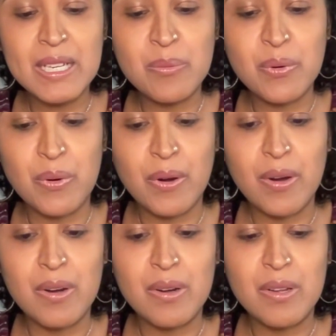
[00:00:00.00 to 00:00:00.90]

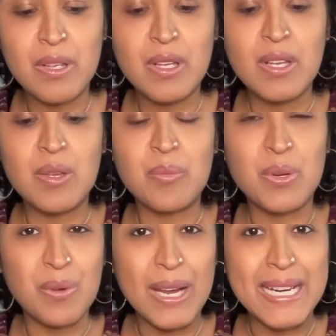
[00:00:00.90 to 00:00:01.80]
emperor, but
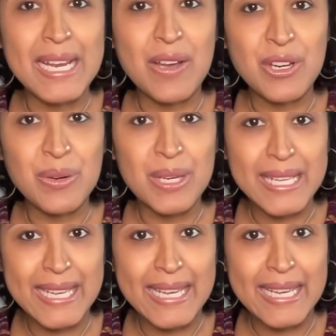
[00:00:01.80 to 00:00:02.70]
right now you're a
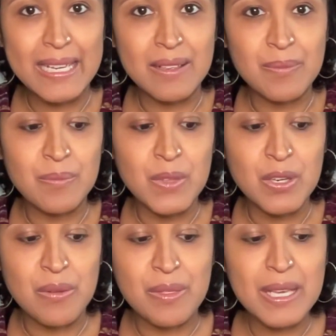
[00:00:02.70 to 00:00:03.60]
king.
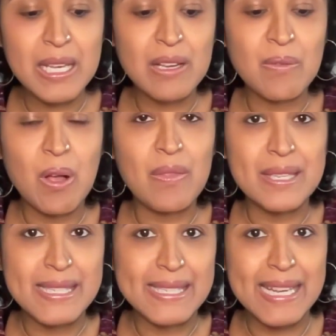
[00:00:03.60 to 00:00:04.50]
You're thinking of all the
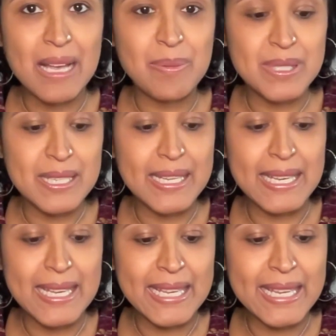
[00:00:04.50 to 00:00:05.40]
steps to
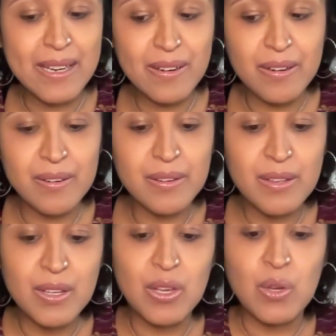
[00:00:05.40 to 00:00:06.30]
get here
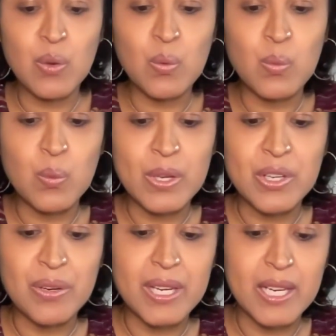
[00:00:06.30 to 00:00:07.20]
when
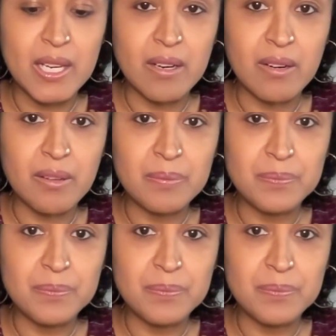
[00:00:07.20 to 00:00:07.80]
you're here.